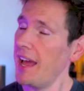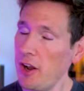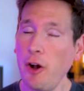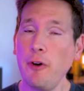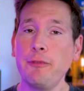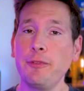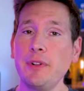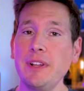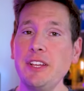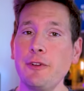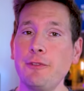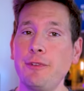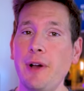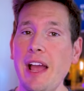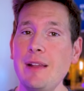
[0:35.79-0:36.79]
and hopefully you'll
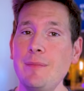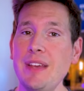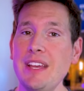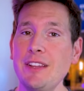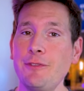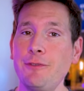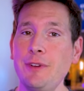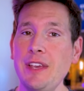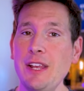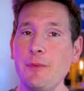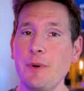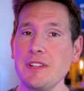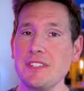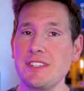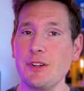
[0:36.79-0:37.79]
find me in the feed
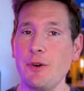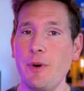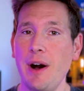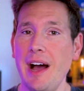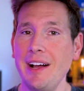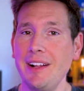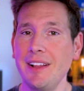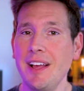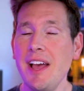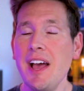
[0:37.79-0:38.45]
once in a while.